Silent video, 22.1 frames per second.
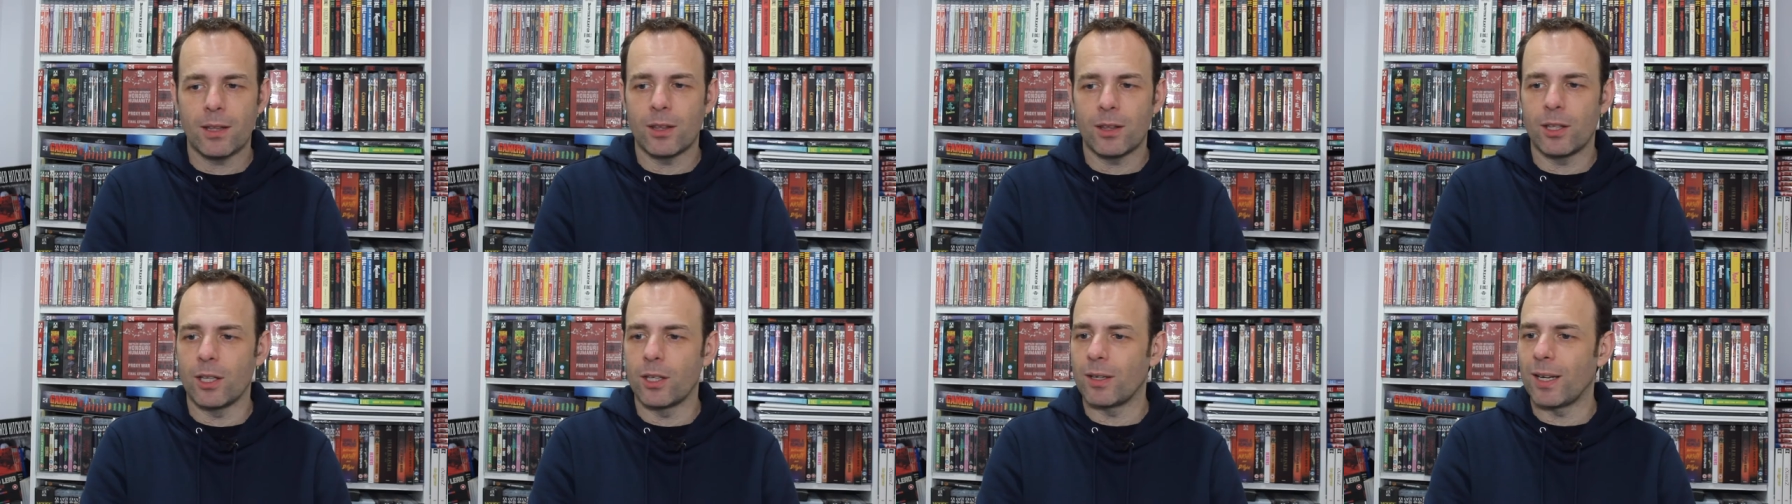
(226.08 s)

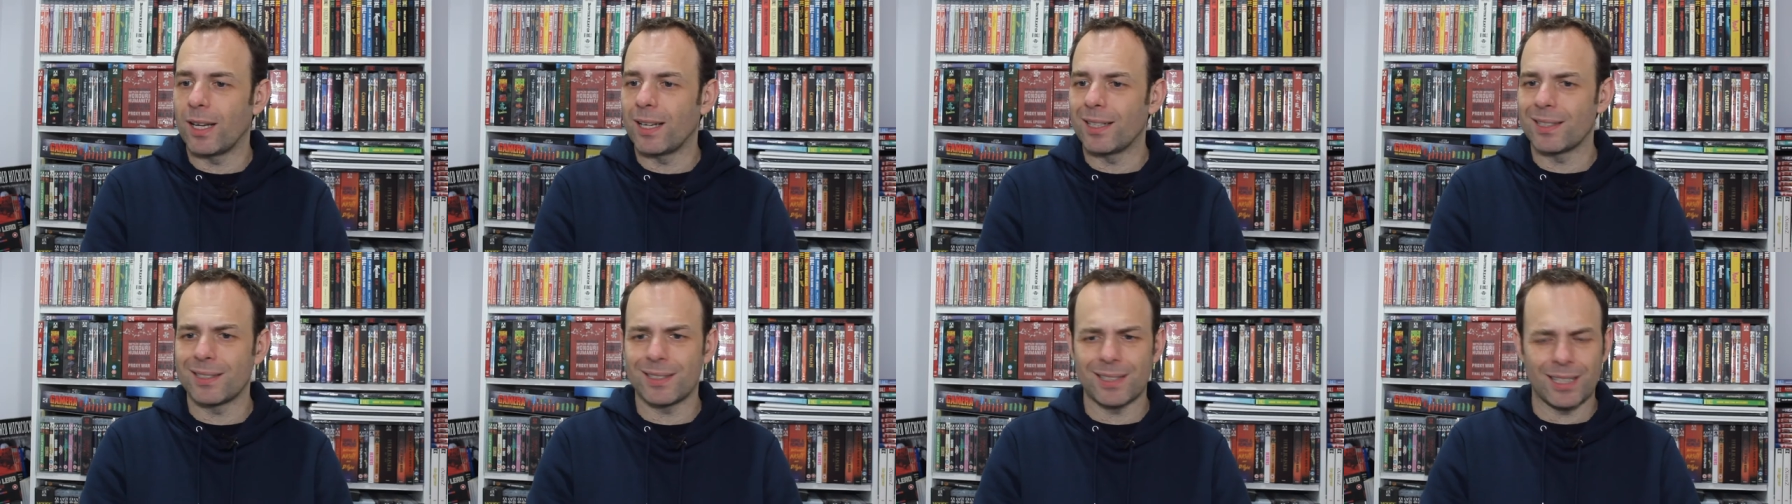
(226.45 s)
There
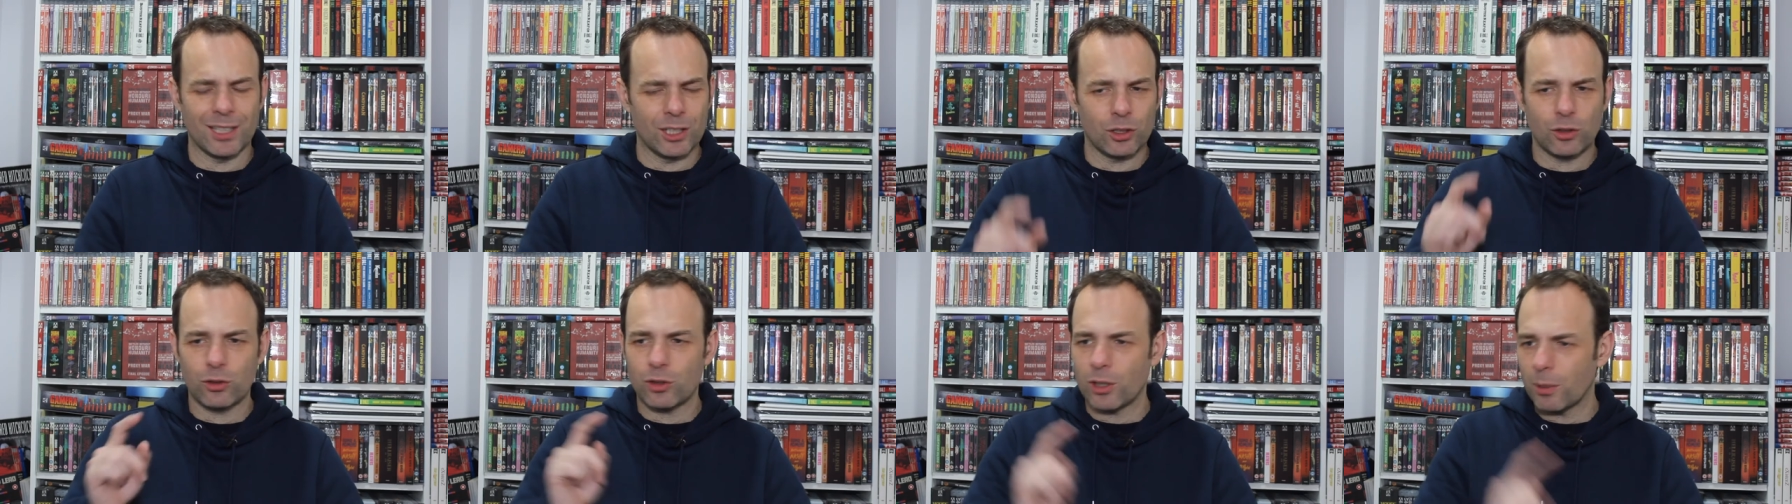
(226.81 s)
is
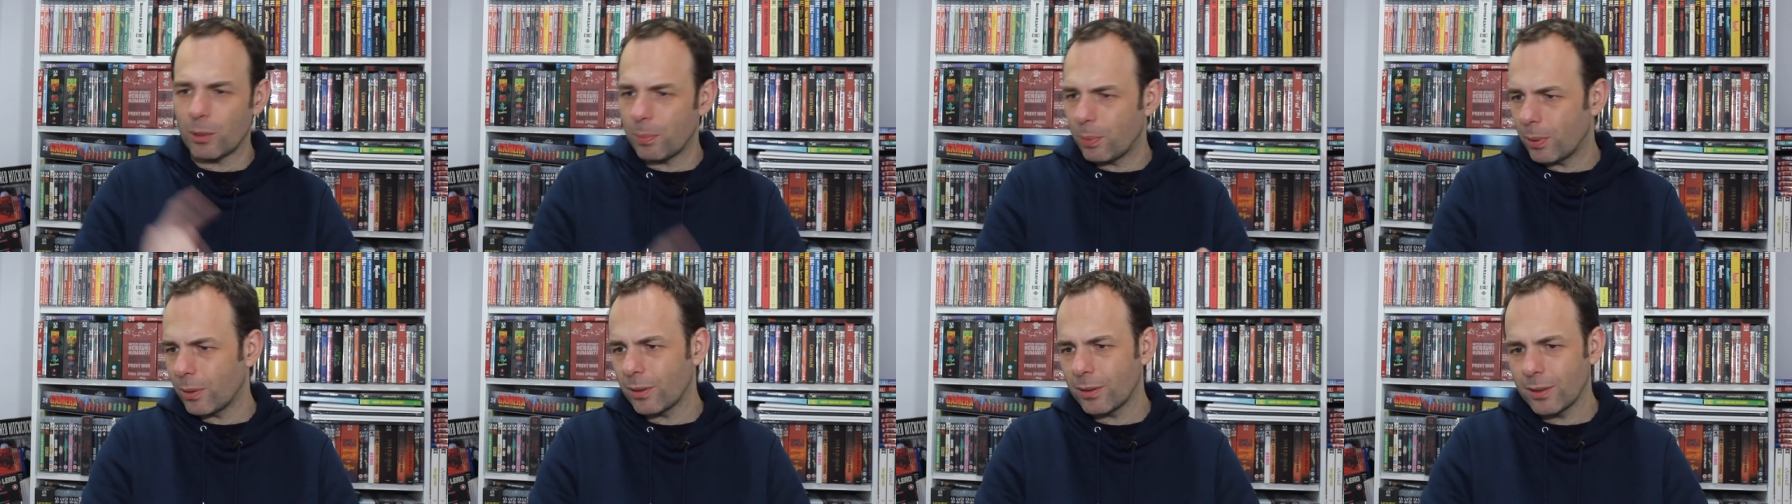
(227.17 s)
a
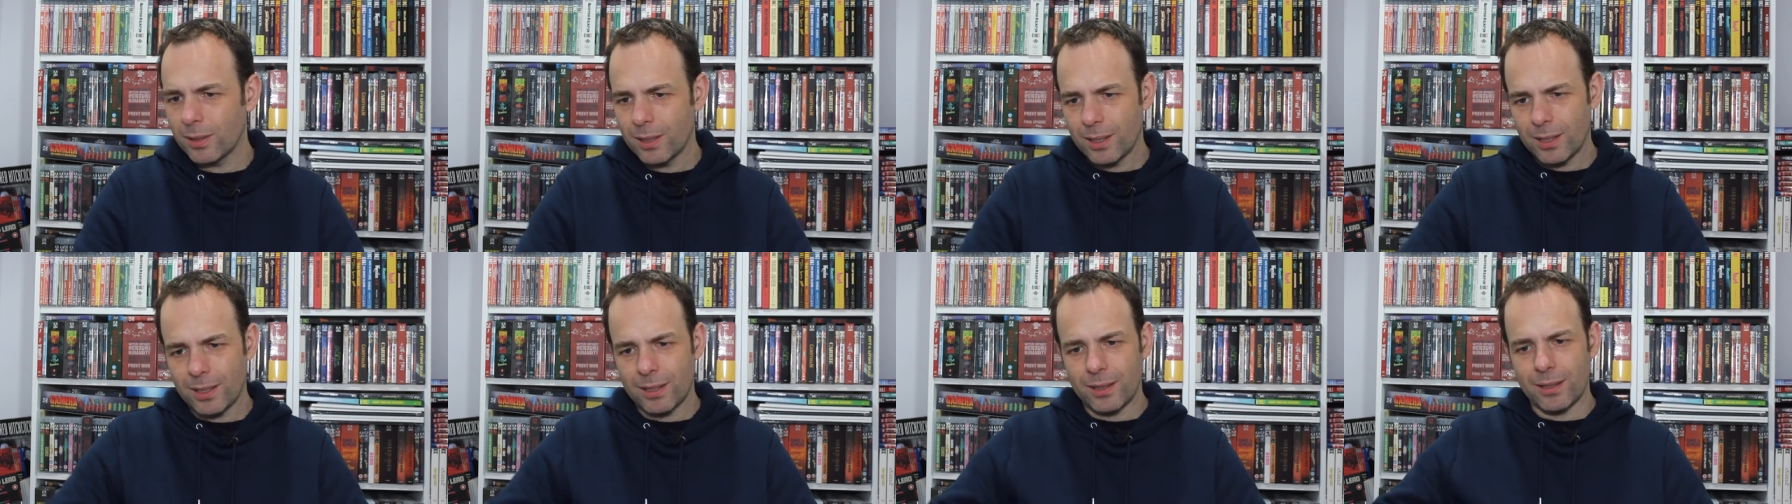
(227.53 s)
stripper.
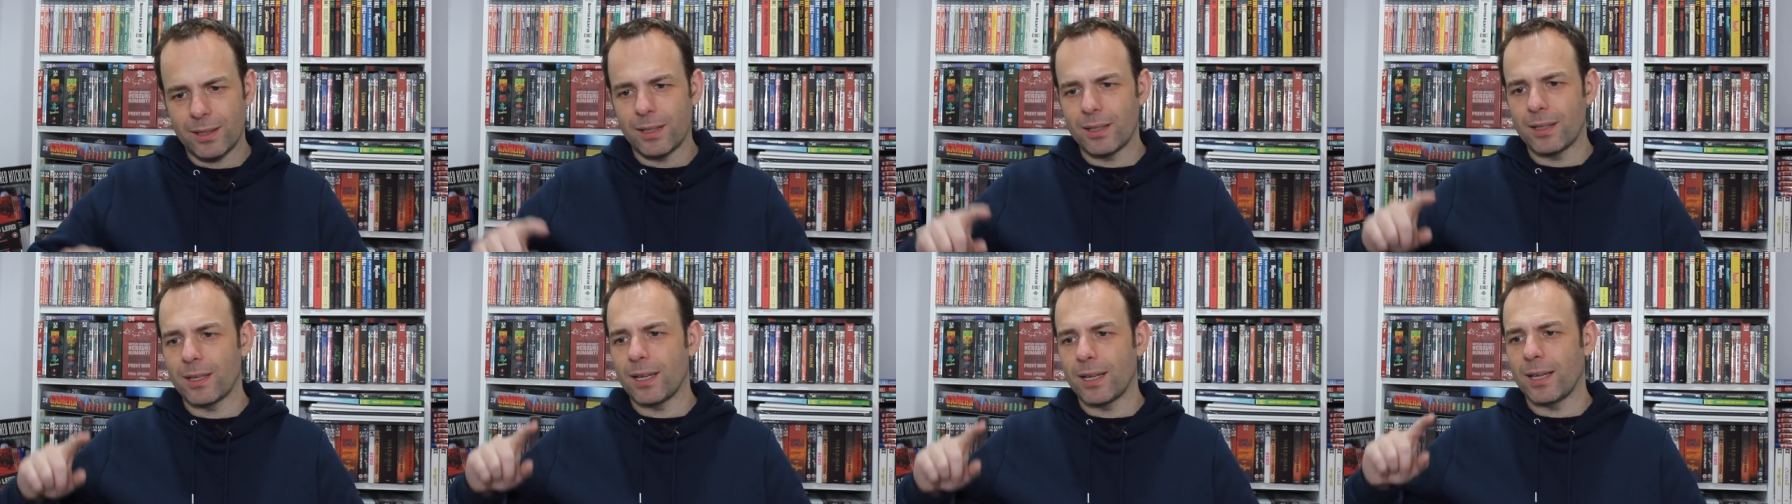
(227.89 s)

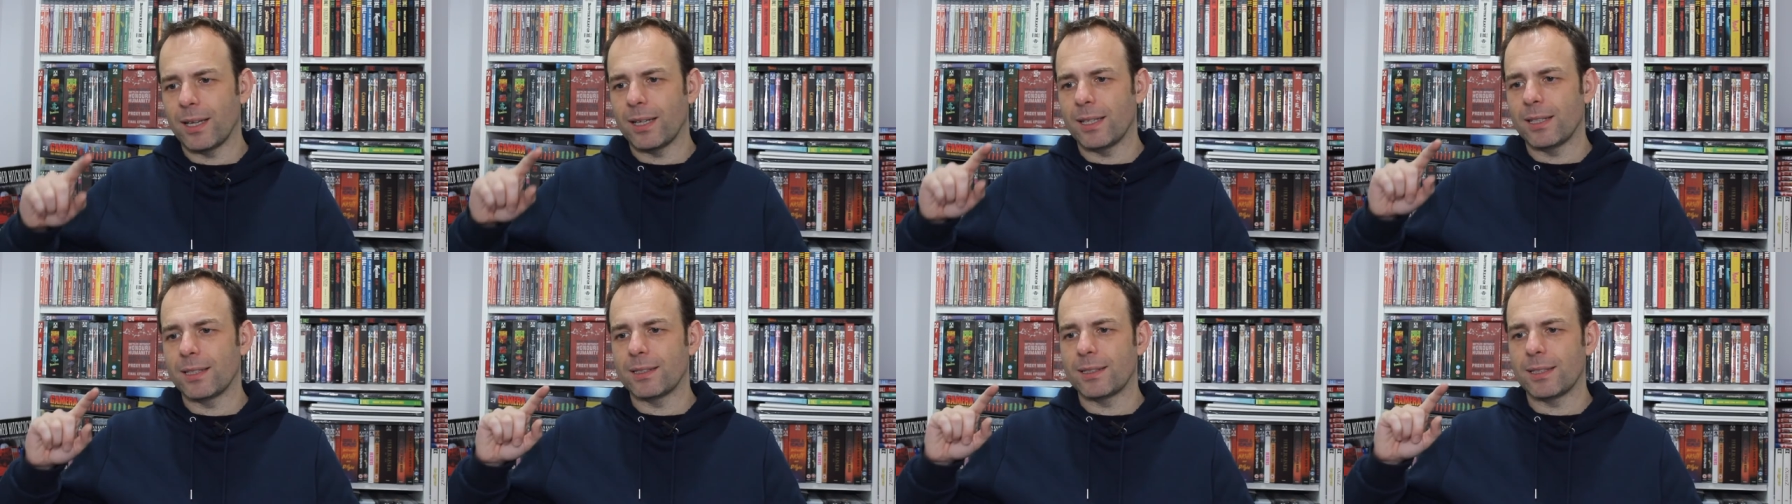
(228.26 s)
There
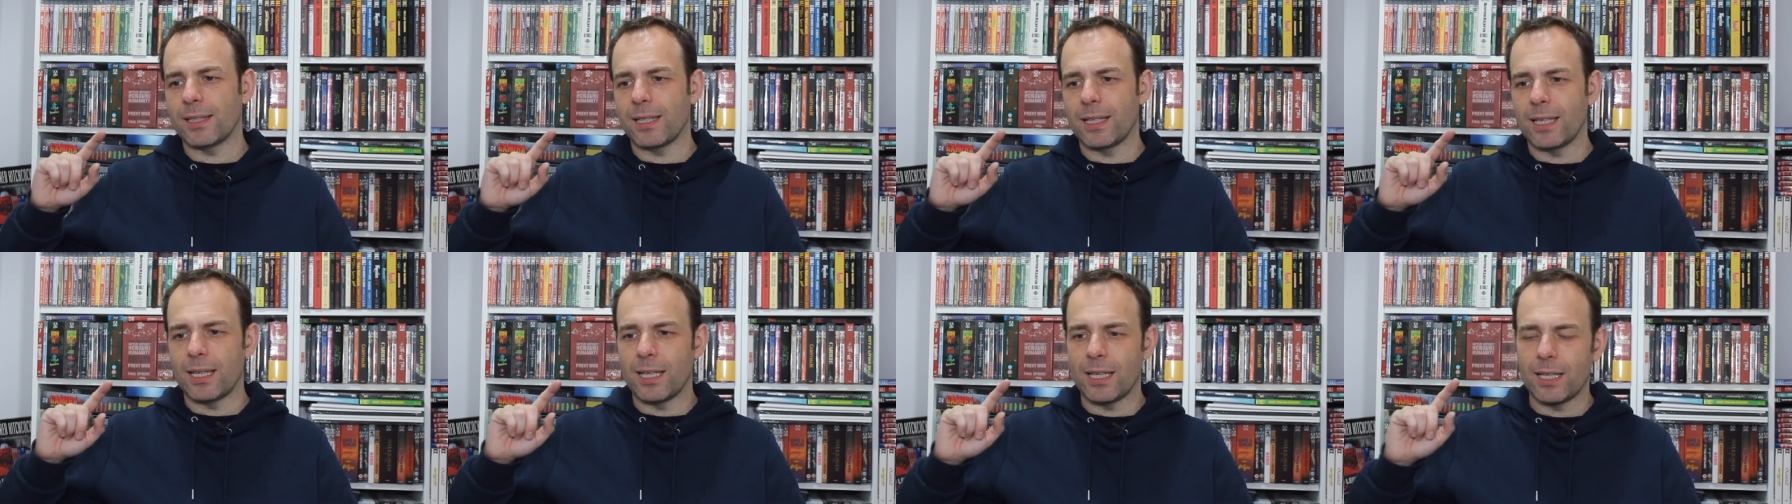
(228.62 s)
is
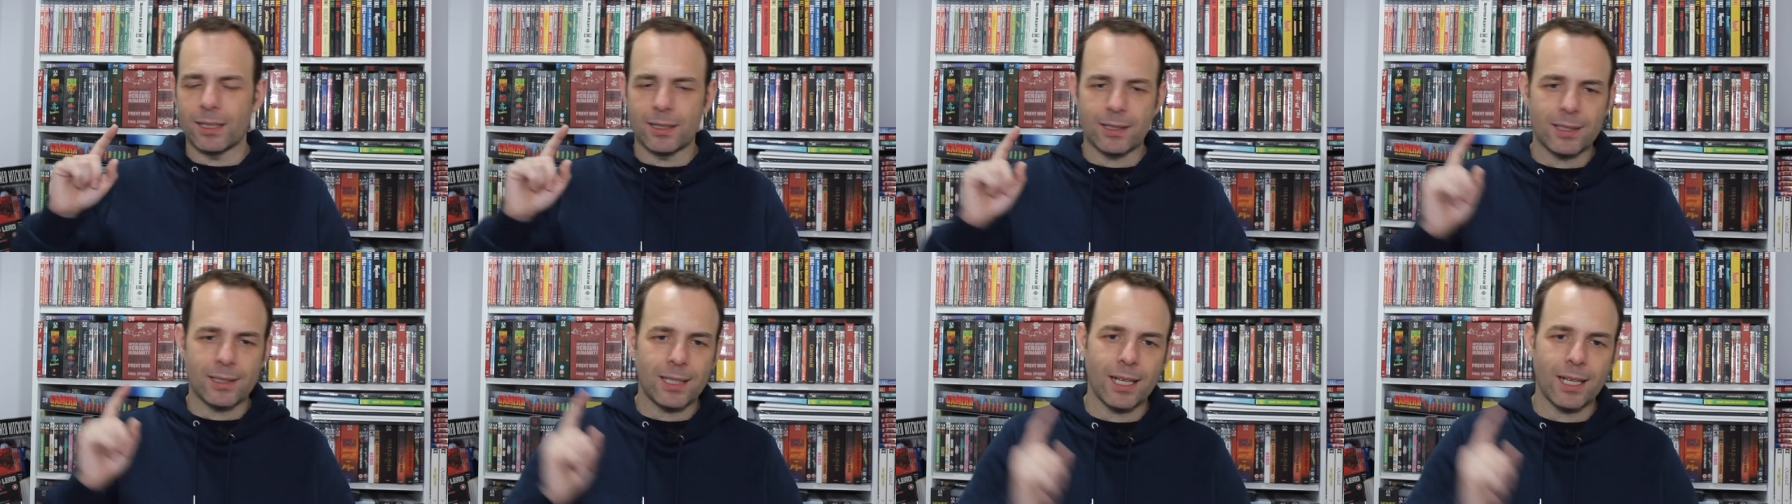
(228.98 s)
a